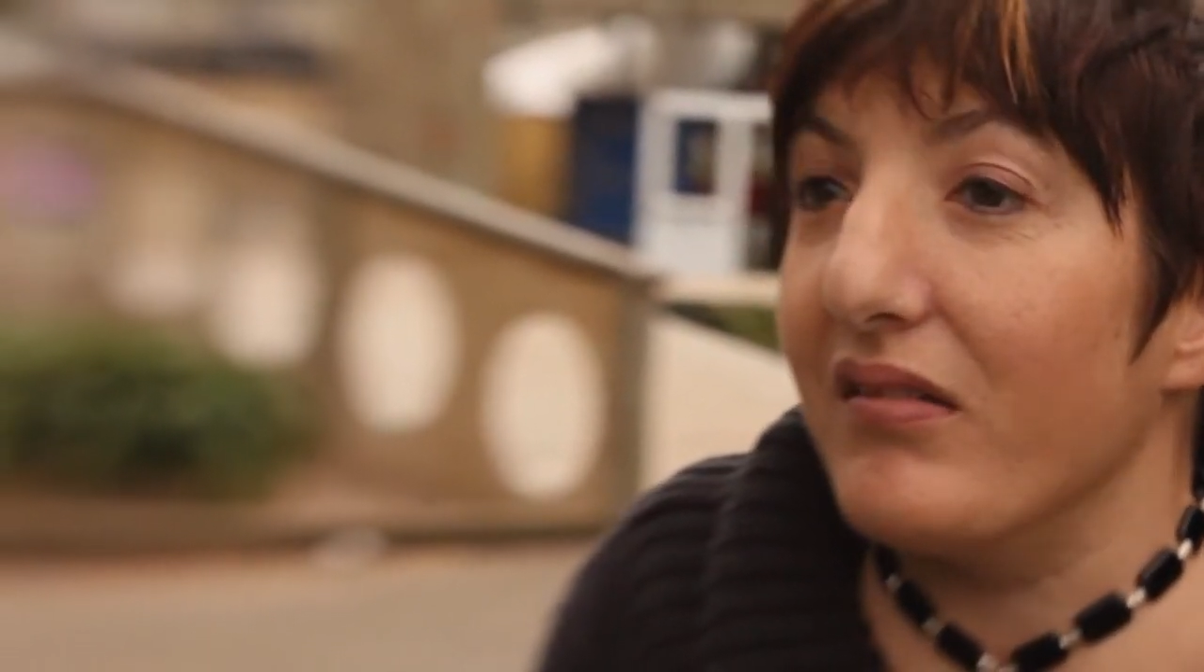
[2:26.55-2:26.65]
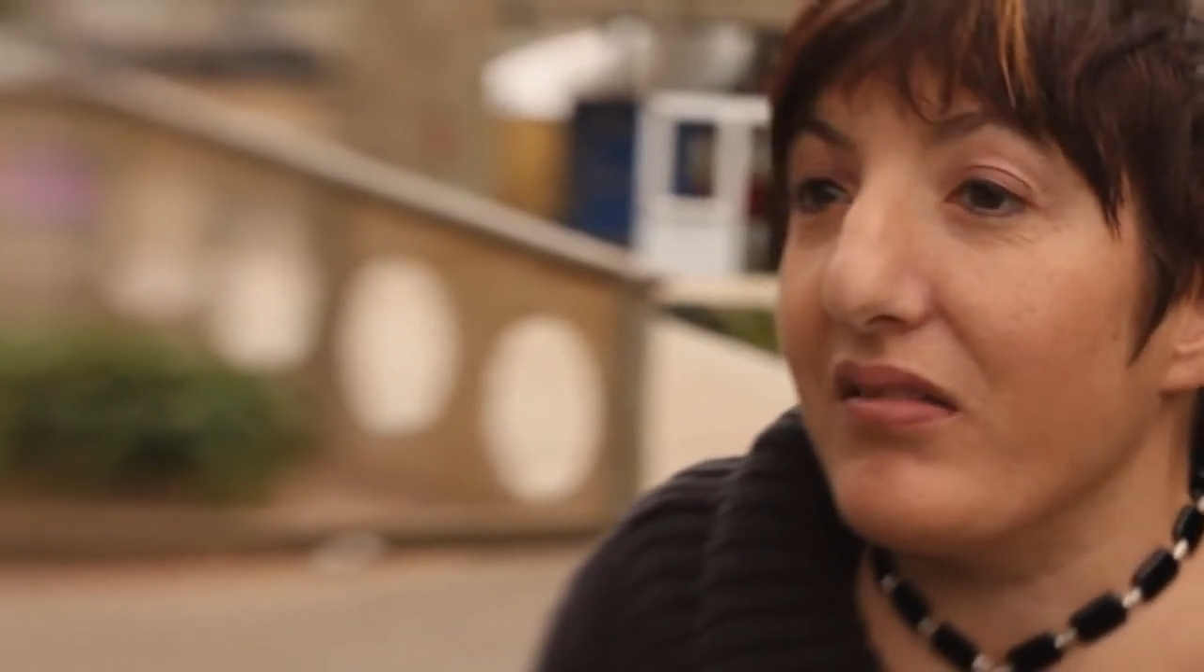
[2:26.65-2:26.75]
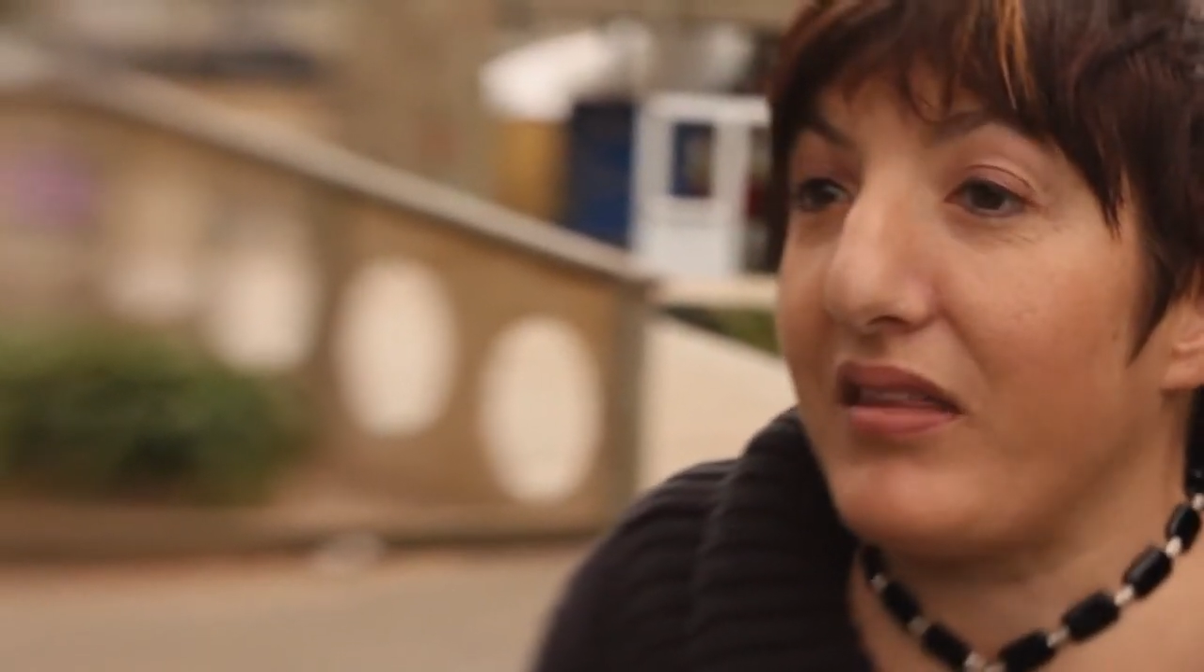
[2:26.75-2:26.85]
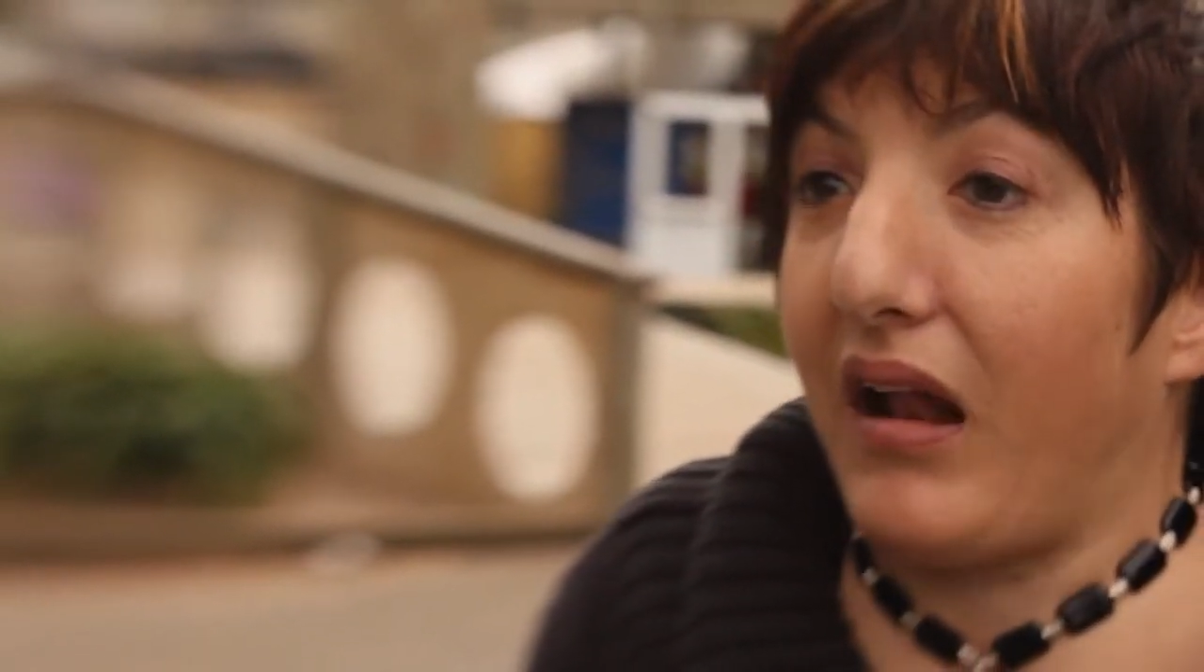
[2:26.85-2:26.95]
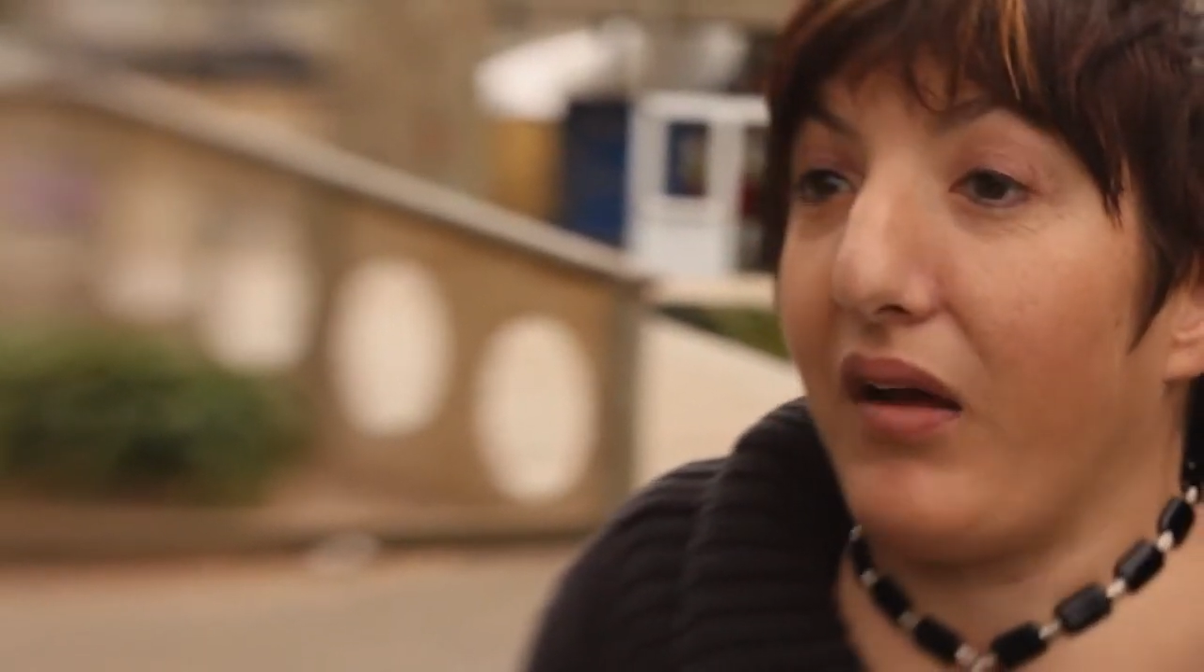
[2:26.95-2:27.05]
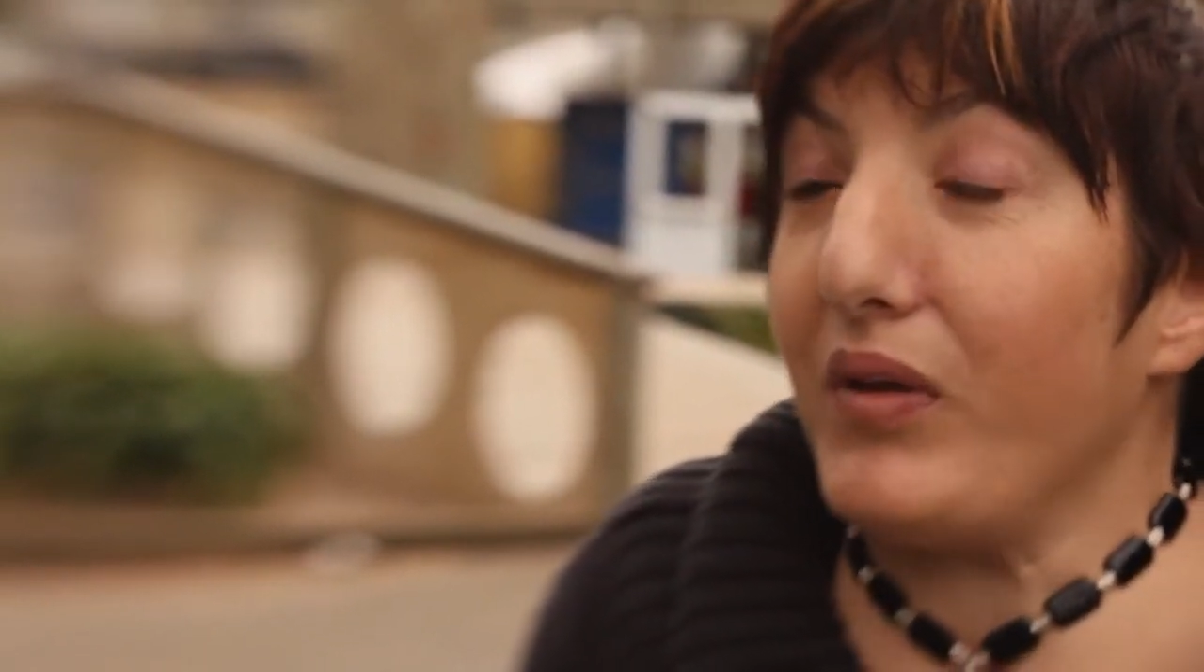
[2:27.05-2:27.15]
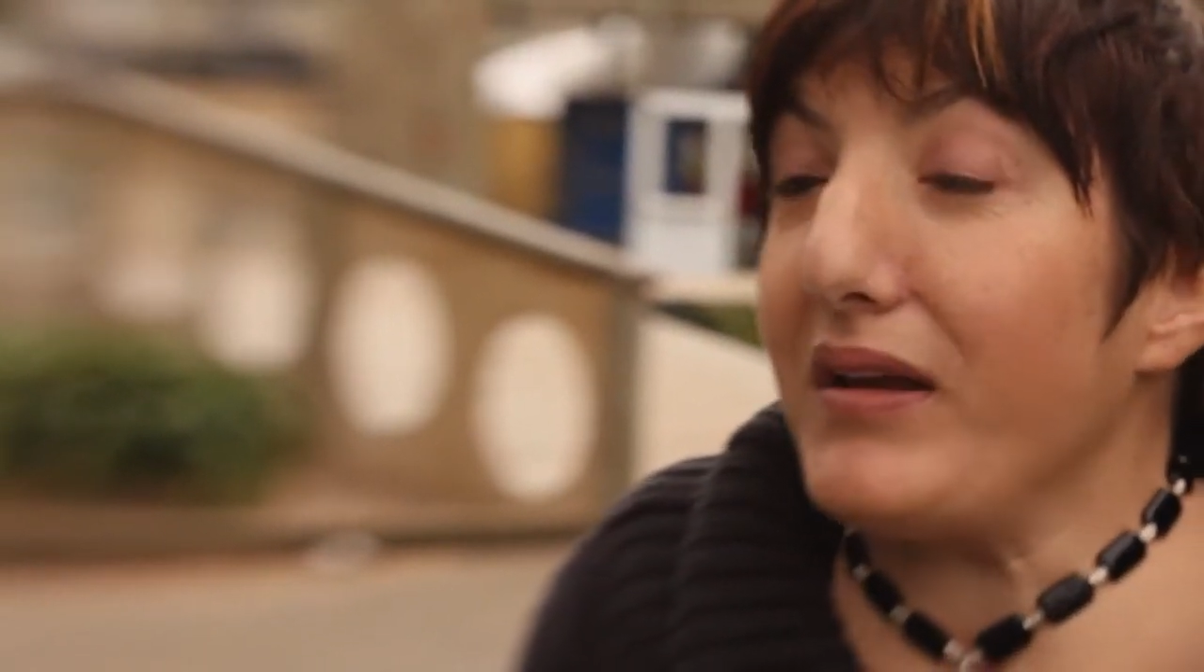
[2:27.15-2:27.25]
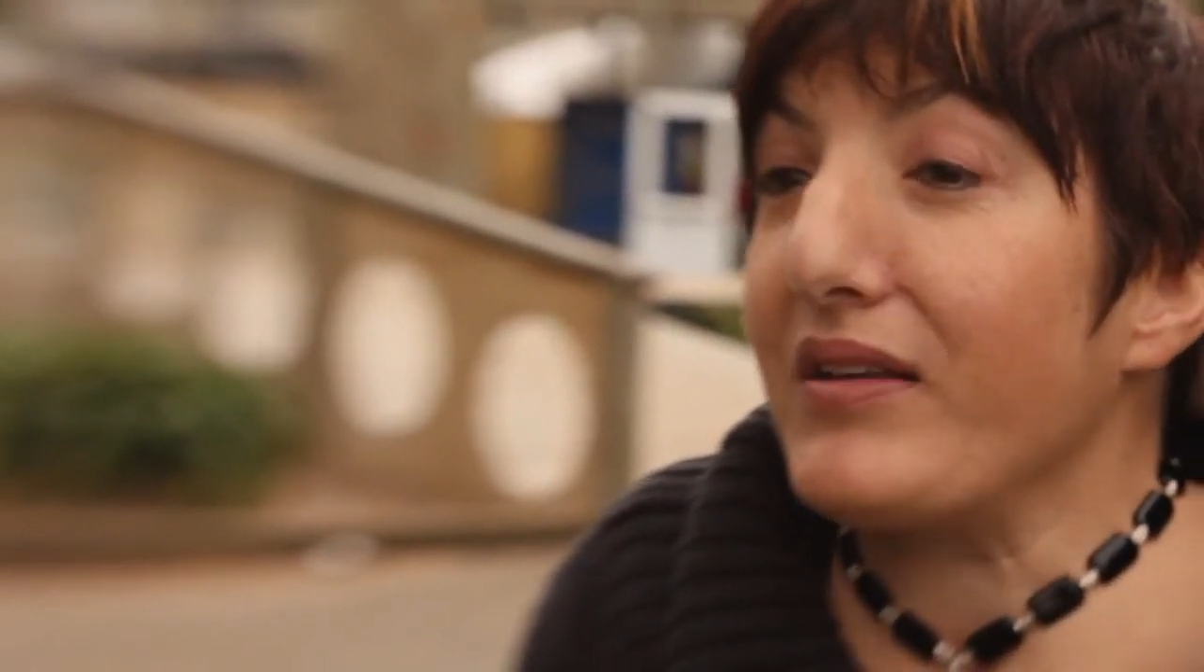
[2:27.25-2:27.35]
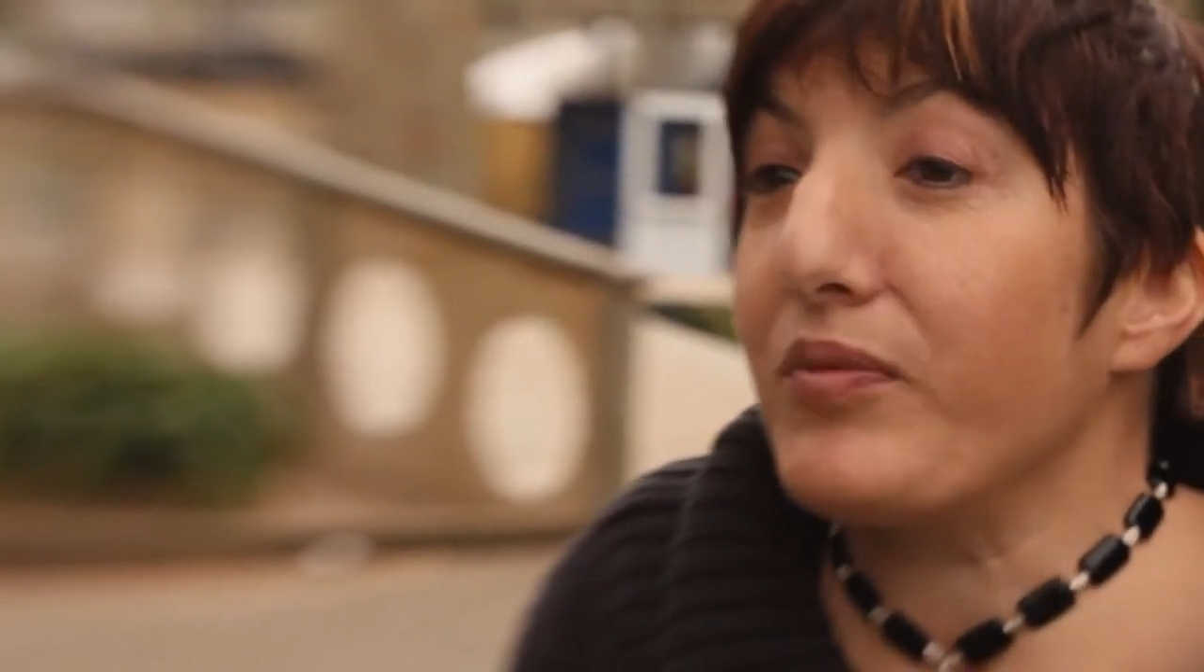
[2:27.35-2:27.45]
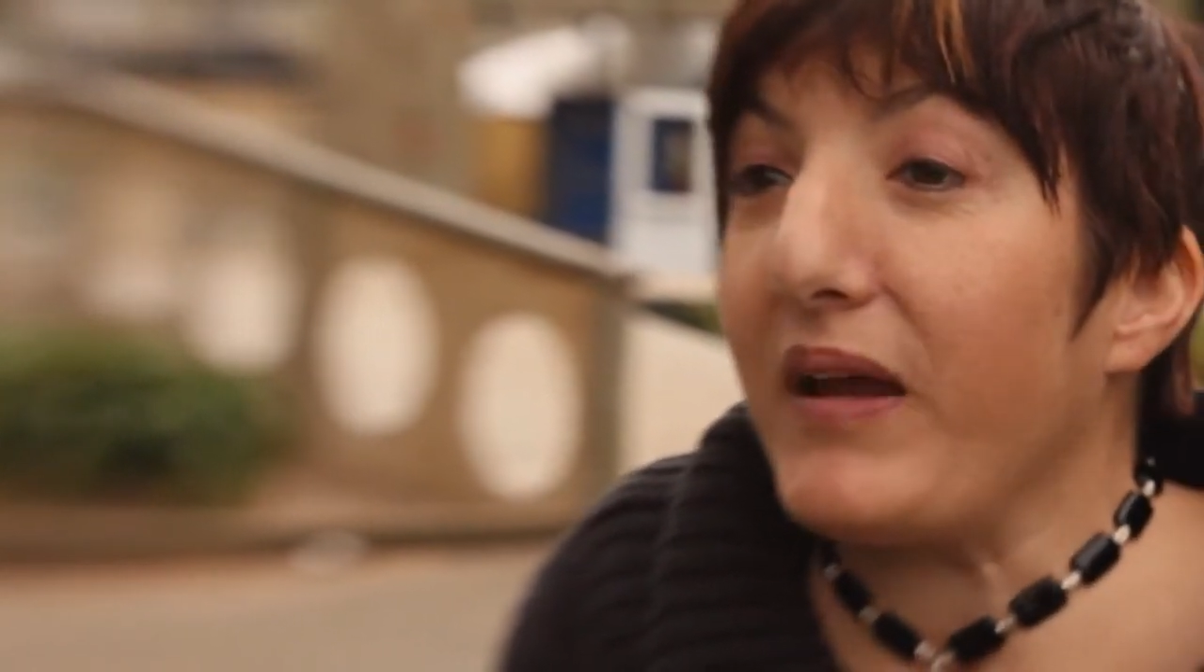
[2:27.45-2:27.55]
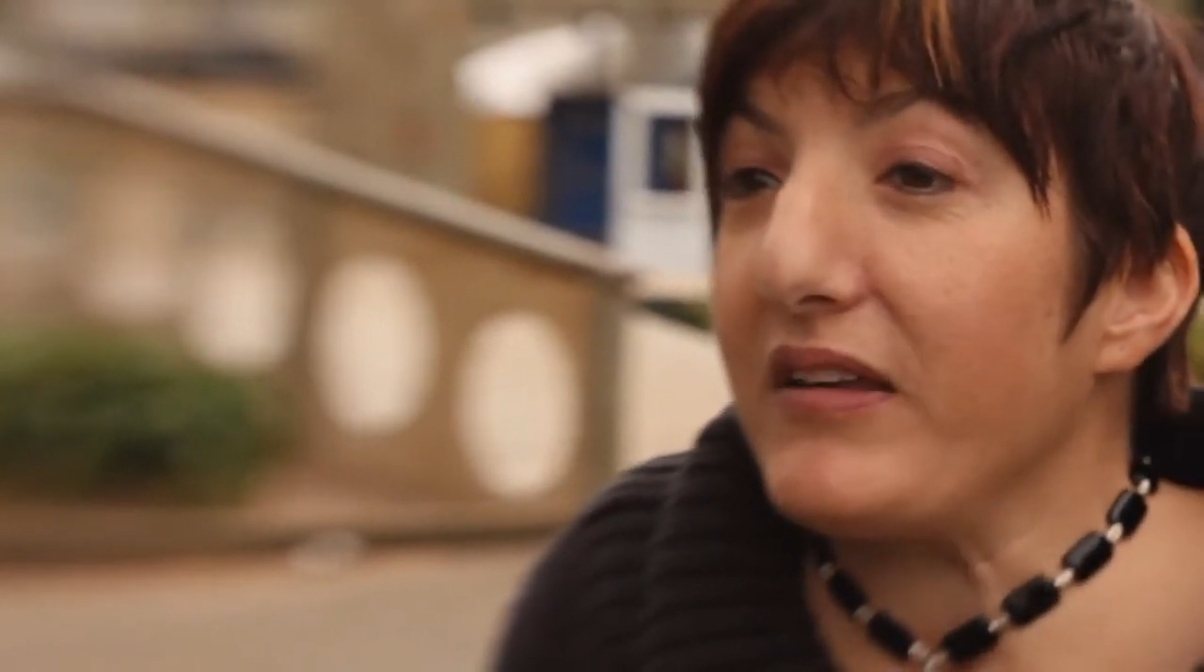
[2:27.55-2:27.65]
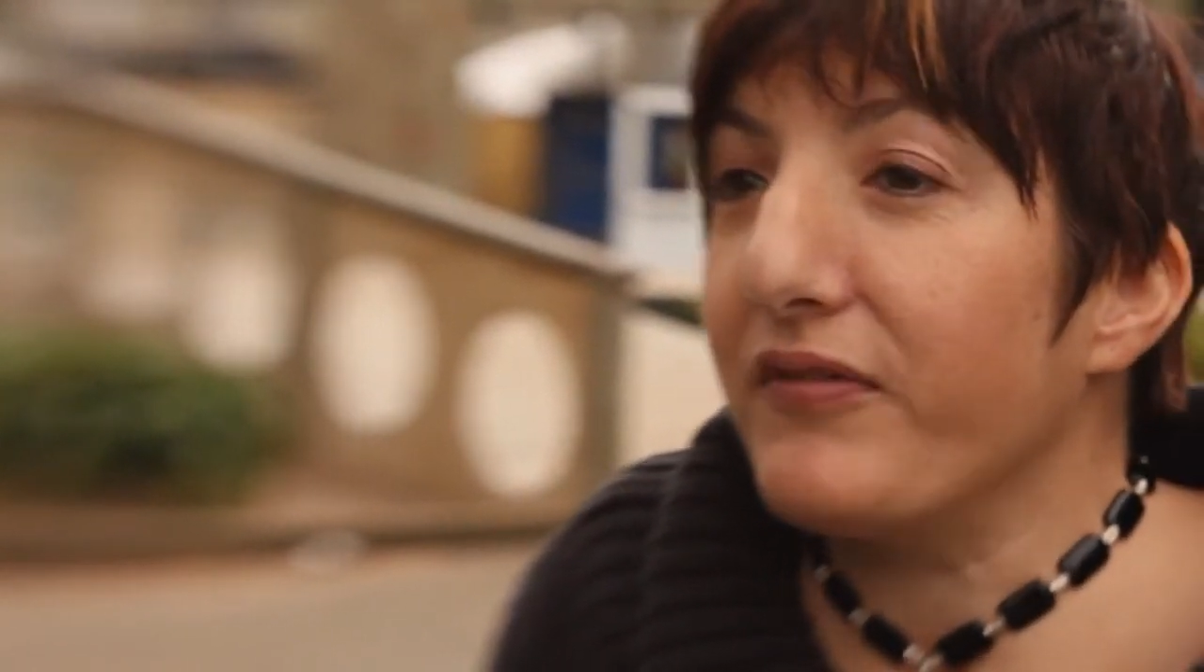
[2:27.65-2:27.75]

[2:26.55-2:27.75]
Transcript: that I would expect